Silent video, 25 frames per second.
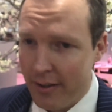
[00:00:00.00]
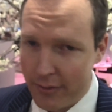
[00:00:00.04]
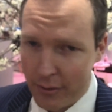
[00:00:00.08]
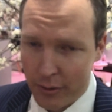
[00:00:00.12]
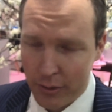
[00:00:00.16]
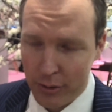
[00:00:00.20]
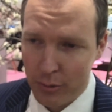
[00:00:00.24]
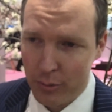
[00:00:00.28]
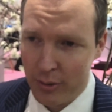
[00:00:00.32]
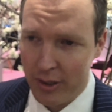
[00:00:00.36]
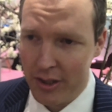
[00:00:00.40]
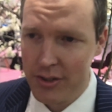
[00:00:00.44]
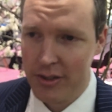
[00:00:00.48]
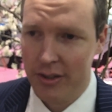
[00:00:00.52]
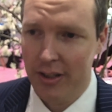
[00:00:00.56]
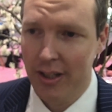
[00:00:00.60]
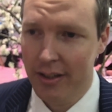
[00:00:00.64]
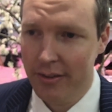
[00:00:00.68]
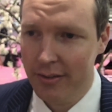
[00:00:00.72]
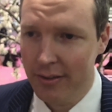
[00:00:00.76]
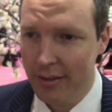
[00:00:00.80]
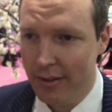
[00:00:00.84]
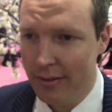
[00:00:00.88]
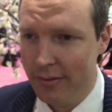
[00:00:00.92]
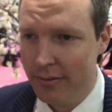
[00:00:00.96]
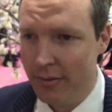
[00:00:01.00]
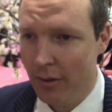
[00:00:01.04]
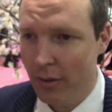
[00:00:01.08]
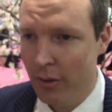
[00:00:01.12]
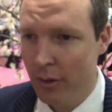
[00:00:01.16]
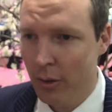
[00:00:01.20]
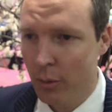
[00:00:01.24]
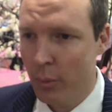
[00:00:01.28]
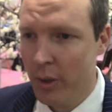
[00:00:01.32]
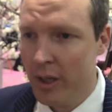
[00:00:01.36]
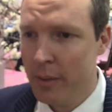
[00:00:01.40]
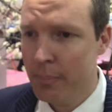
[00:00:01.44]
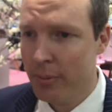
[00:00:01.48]
It's a good question actually.
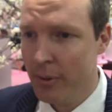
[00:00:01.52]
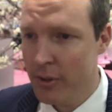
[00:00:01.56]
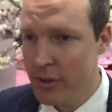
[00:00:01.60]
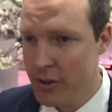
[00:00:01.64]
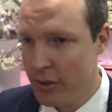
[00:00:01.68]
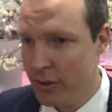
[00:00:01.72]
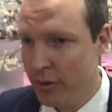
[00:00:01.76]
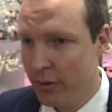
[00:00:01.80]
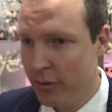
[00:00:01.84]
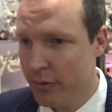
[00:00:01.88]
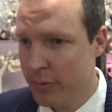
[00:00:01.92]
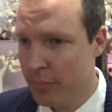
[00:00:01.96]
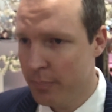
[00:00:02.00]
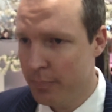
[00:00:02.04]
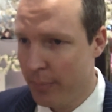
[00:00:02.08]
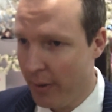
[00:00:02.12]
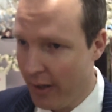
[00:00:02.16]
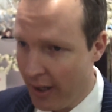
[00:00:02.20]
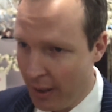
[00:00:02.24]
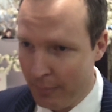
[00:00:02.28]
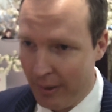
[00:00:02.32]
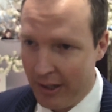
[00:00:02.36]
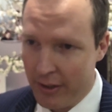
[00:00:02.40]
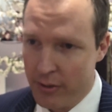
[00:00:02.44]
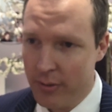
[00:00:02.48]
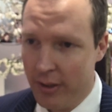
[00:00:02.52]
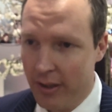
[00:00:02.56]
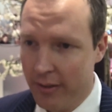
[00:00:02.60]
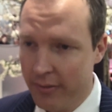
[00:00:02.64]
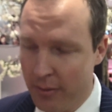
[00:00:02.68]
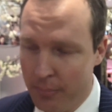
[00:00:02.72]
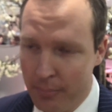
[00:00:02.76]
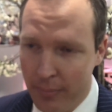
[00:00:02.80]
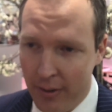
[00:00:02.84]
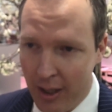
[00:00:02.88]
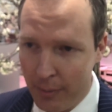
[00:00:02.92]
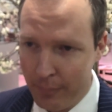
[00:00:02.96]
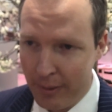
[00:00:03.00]
So we produce
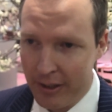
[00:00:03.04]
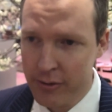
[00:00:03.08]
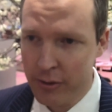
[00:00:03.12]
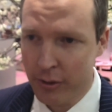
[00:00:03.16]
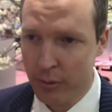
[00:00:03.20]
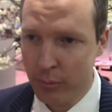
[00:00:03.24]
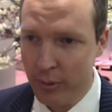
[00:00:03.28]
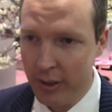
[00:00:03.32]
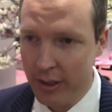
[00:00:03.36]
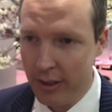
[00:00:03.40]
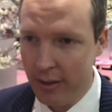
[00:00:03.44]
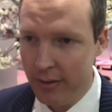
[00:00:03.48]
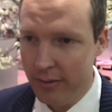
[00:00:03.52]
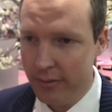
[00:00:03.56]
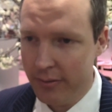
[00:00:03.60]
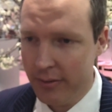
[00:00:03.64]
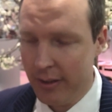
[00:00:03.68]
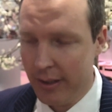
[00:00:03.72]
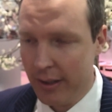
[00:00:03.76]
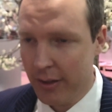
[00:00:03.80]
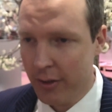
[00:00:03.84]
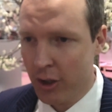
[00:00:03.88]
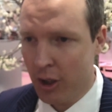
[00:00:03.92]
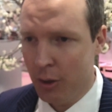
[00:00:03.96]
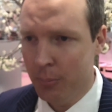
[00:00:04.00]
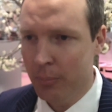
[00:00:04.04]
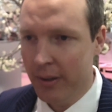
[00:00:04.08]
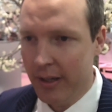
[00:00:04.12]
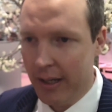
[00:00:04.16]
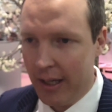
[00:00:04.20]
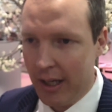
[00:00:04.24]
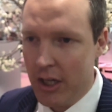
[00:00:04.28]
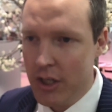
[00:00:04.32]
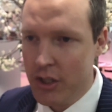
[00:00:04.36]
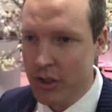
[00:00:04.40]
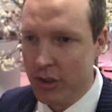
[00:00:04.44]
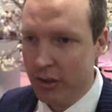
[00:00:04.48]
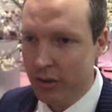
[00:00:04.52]
biometrics and biometric readers in
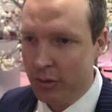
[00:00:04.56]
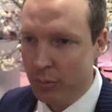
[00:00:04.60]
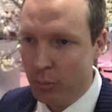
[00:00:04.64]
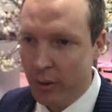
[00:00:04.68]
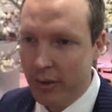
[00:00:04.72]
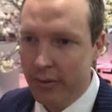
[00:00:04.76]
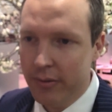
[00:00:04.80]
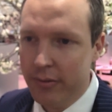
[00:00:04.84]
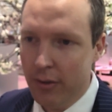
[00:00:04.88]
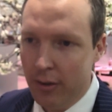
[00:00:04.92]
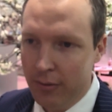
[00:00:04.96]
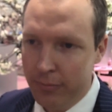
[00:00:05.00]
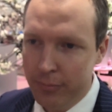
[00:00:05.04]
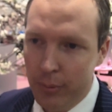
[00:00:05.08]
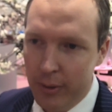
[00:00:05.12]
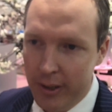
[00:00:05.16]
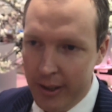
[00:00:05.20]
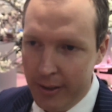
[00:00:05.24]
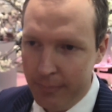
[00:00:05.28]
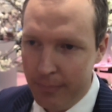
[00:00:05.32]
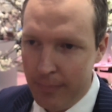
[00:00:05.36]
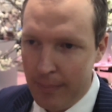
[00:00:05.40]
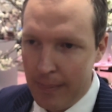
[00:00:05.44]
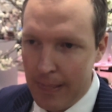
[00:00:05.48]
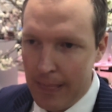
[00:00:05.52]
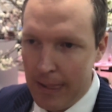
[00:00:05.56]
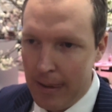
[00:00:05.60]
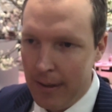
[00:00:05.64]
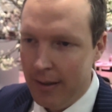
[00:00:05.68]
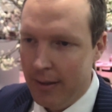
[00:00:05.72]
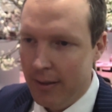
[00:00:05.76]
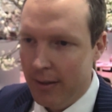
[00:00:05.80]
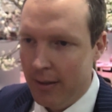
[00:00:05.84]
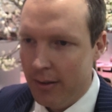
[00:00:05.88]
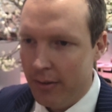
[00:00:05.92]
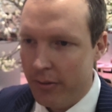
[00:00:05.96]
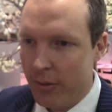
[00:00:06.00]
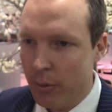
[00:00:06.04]
combination with software.
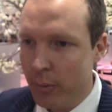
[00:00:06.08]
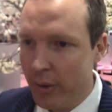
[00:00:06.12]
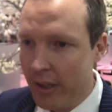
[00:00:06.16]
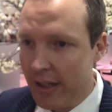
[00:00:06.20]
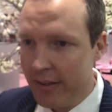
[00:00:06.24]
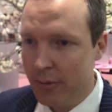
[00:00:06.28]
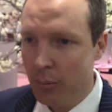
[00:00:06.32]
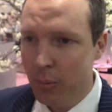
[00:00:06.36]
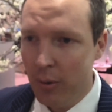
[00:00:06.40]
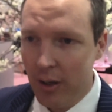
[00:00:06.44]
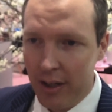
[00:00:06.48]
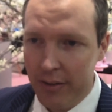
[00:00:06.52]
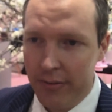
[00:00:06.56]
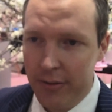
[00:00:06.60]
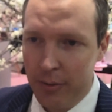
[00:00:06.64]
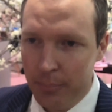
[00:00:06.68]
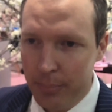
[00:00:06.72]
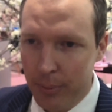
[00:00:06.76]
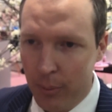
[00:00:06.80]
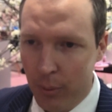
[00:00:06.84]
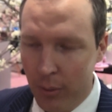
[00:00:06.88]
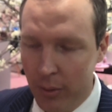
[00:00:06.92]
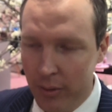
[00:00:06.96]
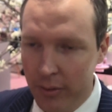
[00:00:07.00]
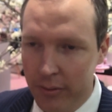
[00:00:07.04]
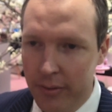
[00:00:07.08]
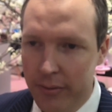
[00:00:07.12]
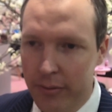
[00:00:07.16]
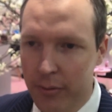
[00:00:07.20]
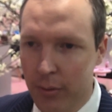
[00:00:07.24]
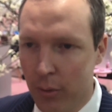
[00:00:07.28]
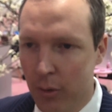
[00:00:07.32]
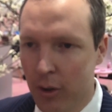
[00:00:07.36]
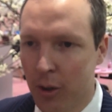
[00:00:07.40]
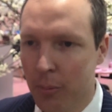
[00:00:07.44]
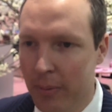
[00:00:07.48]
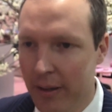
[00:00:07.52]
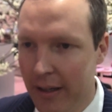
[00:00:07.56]
The reason why it's important to
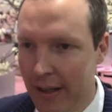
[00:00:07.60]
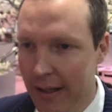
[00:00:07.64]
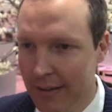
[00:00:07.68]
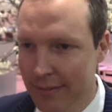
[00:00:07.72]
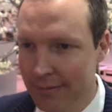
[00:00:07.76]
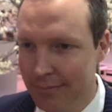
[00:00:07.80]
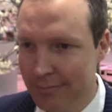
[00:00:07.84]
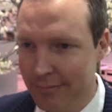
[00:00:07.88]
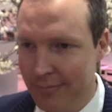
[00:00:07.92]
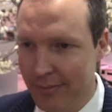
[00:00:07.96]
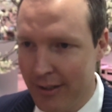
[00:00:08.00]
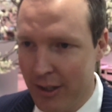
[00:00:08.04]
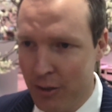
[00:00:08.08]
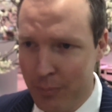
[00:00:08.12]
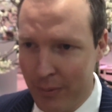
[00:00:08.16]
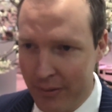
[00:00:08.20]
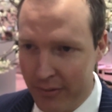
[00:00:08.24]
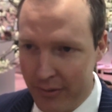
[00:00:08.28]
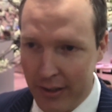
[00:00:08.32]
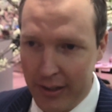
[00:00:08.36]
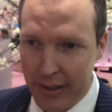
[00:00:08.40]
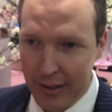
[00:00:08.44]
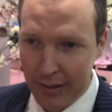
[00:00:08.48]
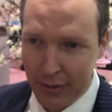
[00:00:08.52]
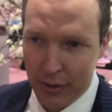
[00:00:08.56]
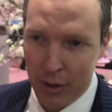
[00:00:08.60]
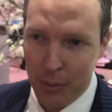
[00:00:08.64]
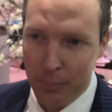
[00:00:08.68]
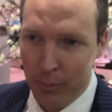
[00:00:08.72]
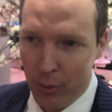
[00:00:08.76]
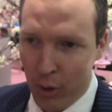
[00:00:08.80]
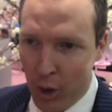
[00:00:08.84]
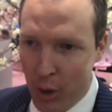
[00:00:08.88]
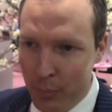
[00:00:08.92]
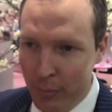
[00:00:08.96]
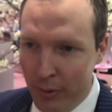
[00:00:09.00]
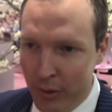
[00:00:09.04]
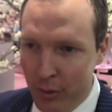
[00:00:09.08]
talk about this particular
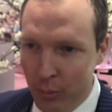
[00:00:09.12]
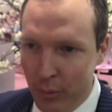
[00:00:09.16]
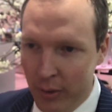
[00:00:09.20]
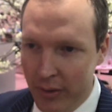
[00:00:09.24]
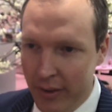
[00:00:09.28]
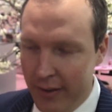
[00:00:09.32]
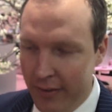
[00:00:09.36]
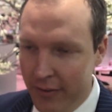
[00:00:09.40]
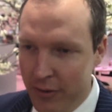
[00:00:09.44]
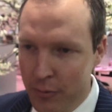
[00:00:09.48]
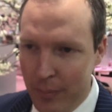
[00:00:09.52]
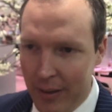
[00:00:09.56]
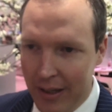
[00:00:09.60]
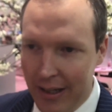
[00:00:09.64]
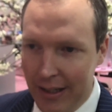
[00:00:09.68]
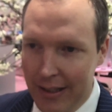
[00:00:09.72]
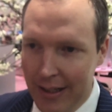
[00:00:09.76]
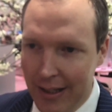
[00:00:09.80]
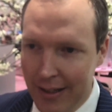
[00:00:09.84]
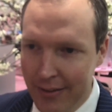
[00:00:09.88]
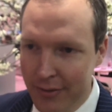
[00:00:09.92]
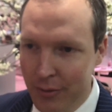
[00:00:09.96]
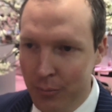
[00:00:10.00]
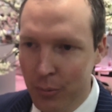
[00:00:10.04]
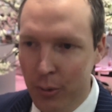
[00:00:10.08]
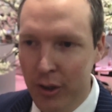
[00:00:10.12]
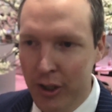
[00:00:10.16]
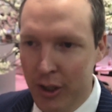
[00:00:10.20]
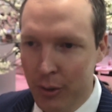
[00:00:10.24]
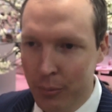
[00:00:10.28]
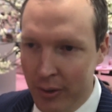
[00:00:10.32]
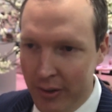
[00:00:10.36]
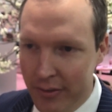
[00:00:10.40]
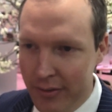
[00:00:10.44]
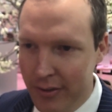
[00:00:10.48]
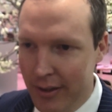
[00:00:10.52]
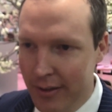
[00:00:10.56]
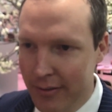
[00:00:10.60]
deployment within Spark as I'm
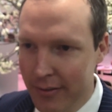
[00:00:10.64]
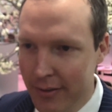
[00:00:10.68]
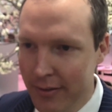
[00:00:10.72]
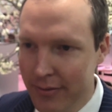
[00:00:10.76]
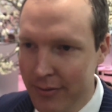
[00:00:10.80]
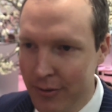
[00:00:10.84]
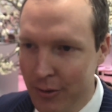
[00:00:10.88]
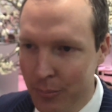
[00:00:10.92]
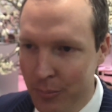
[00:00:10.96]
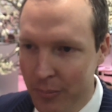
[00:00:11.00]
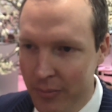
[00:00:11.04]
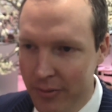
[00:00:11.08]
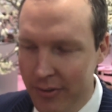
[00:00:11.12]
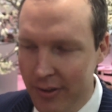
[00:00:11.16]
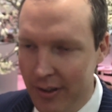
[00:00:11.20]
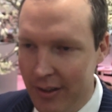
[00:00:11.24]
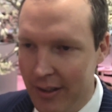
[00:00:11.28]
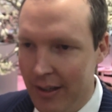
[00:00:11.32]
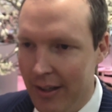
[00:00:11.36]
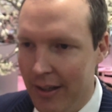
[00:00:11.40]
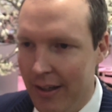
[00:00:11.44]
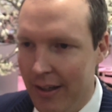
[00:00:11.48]
working with T-Systems